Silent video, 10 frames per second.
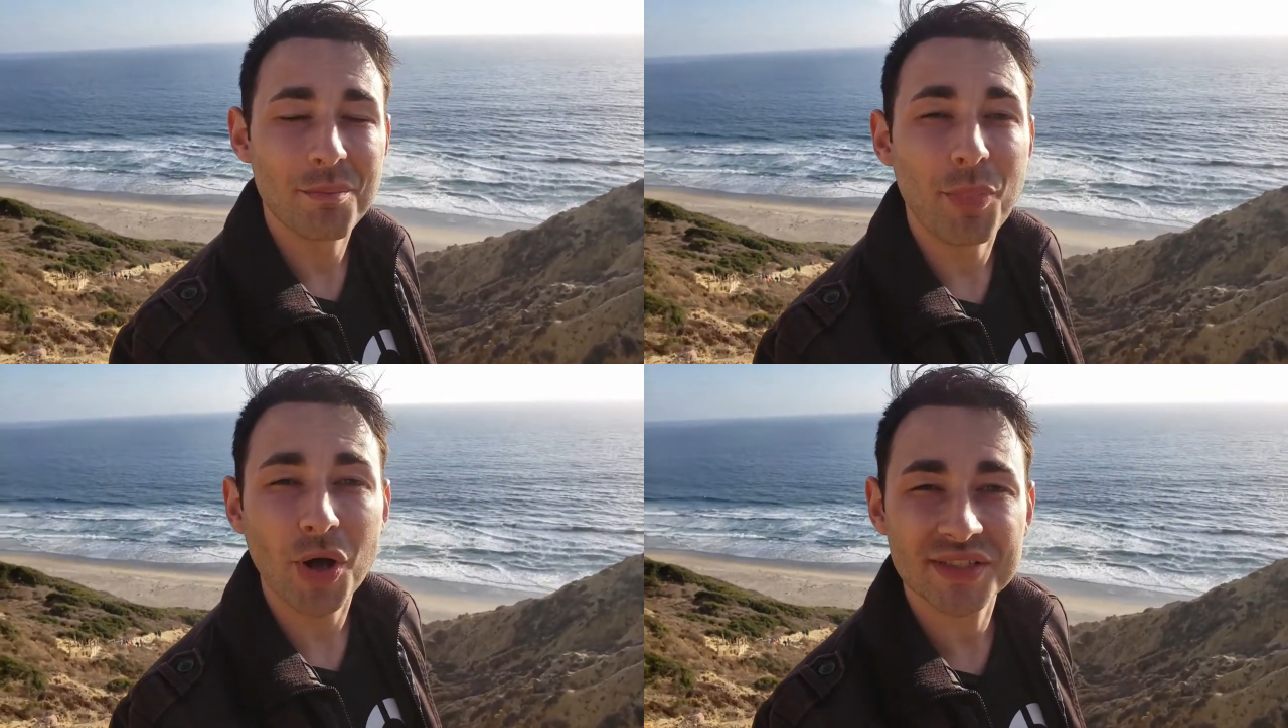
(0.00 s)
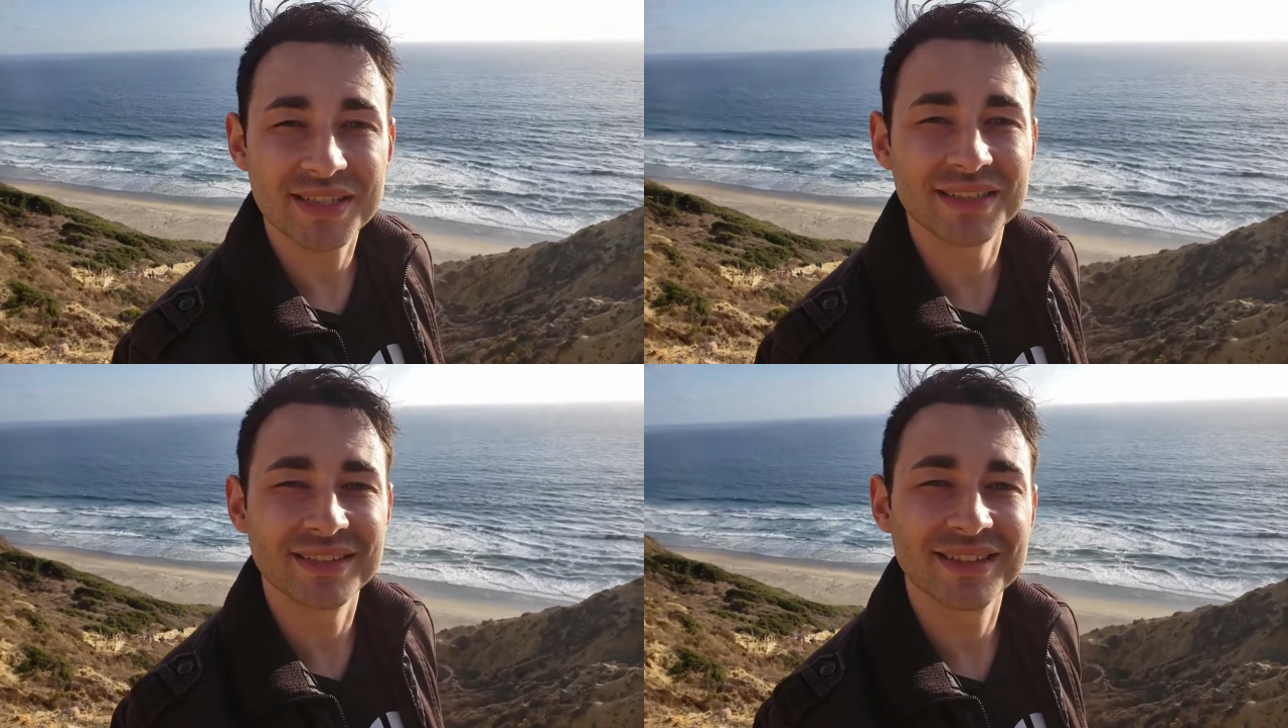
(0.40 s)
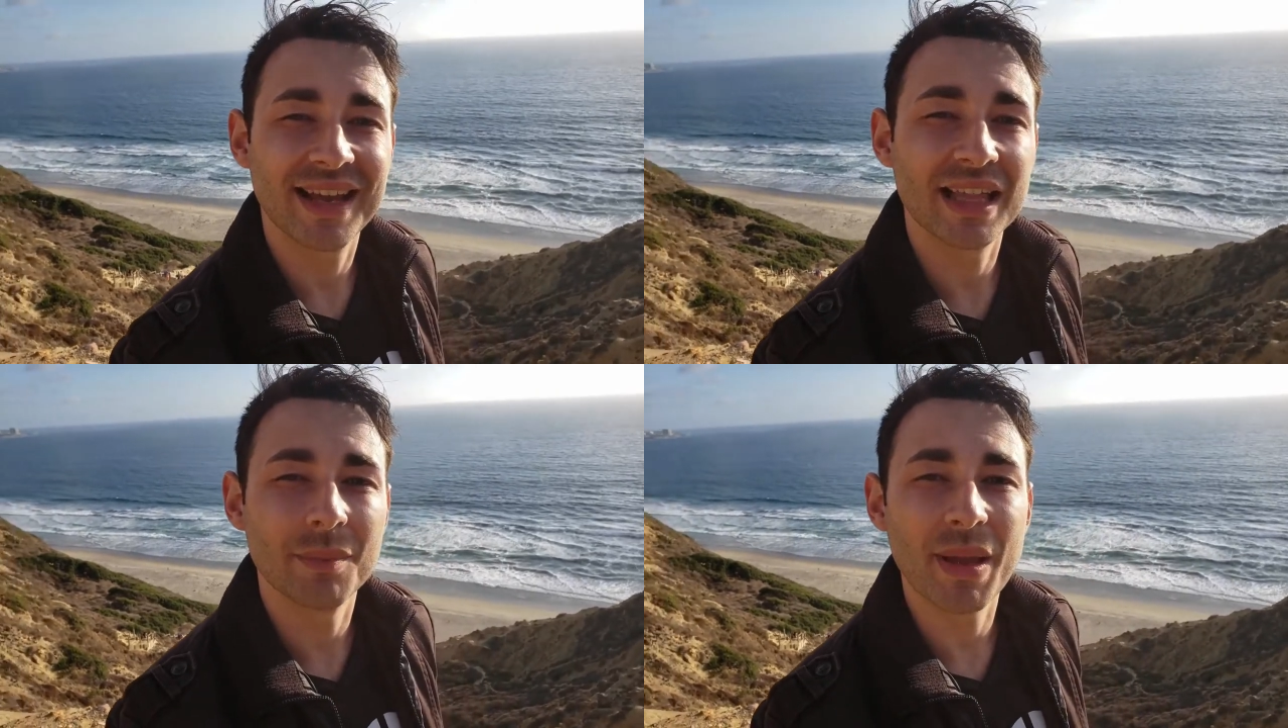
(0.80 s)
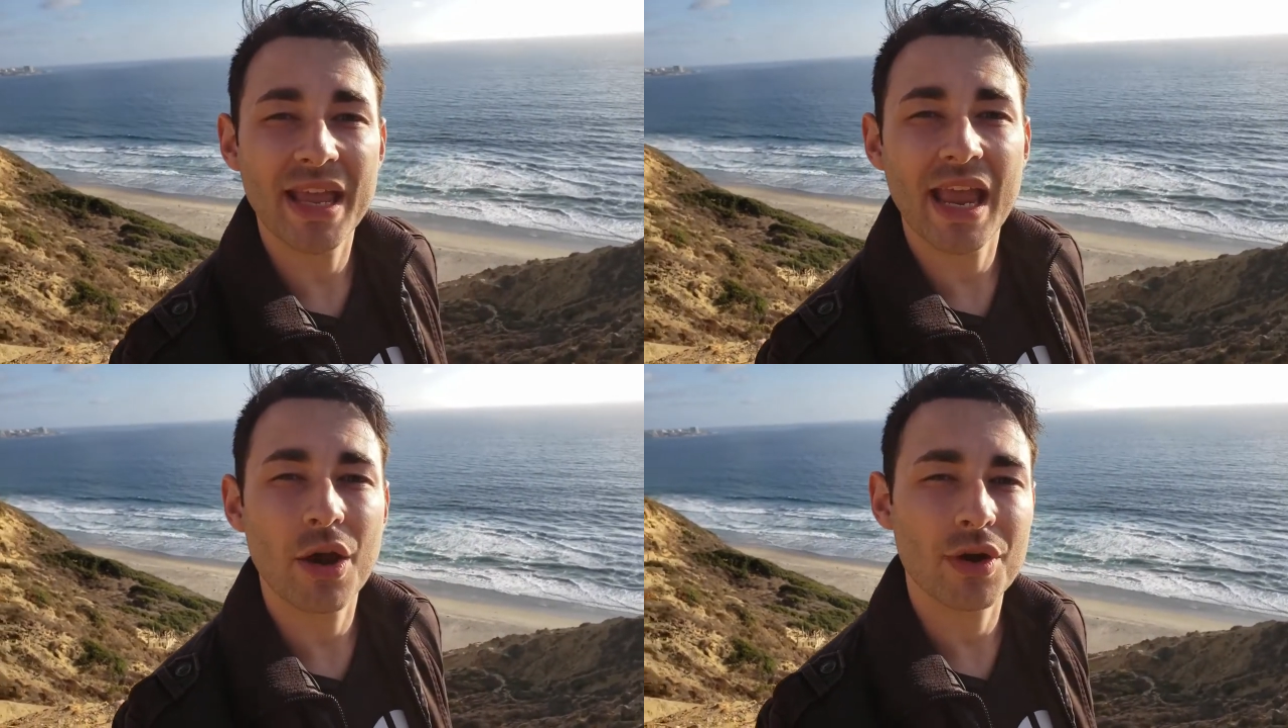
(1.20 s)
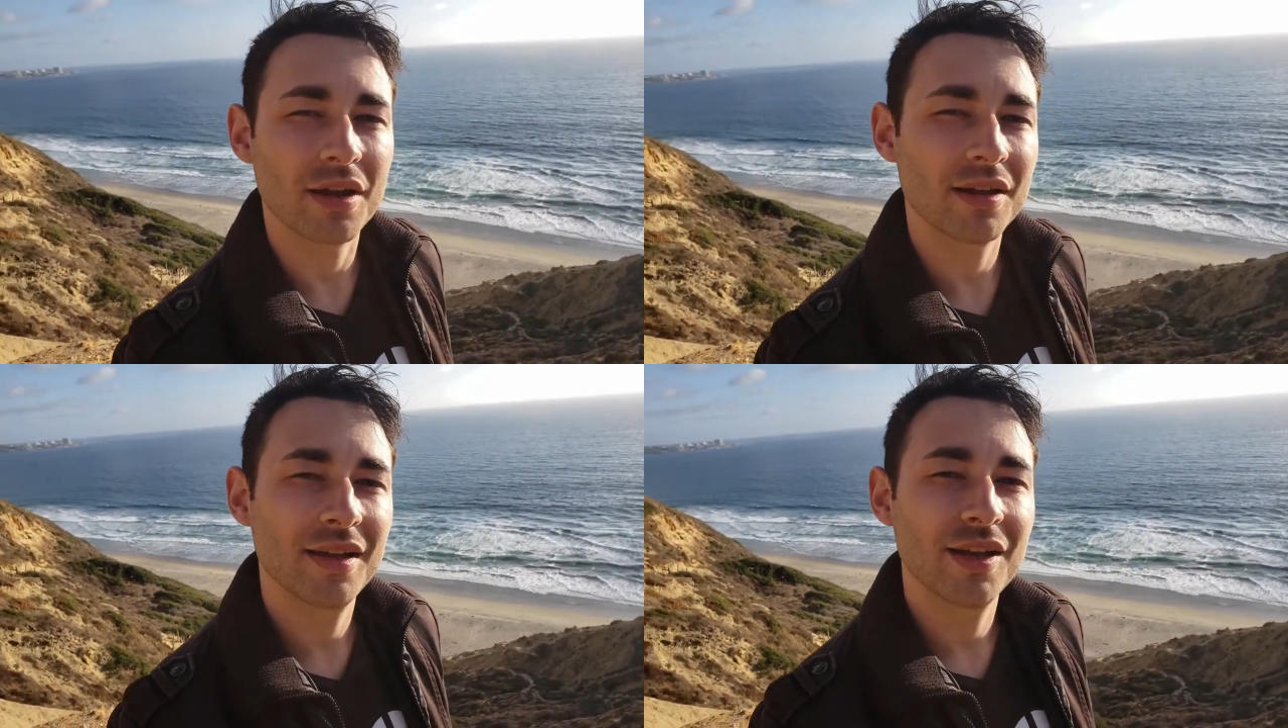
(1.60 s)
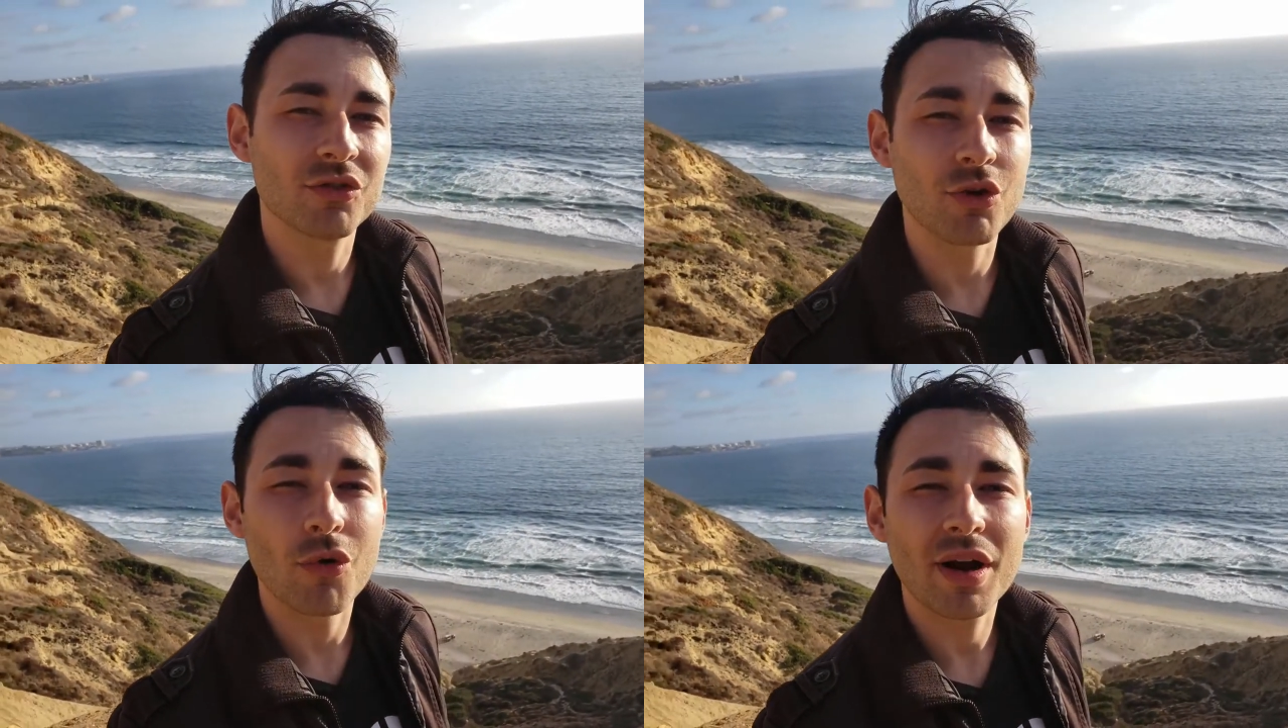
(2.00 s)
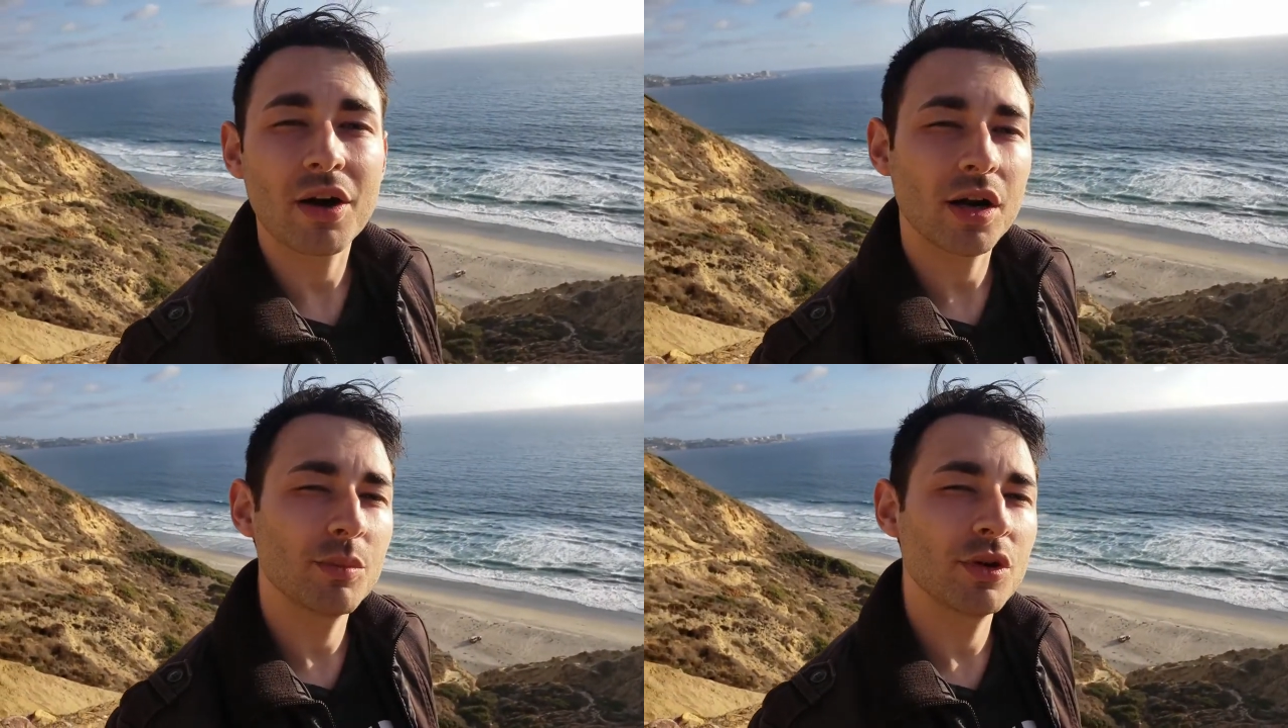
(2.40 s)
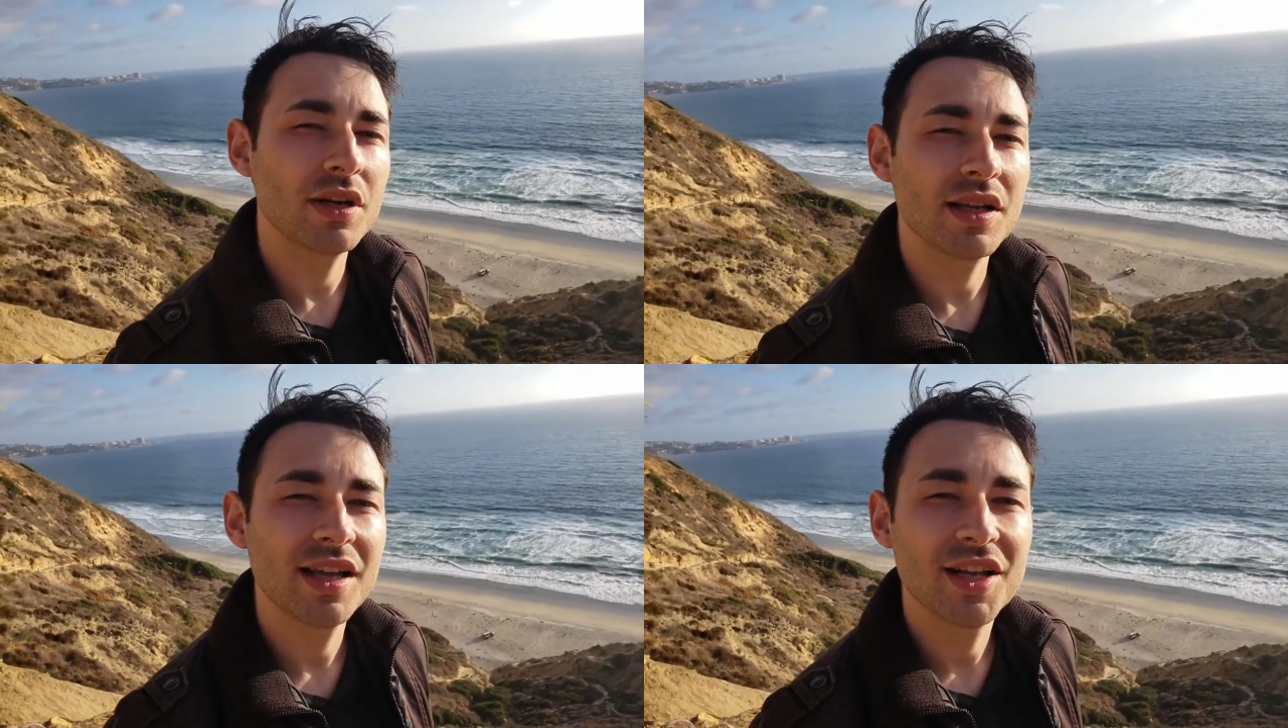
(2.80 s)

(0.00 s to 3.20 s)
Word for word: Boston, and the Bay Area, growing our community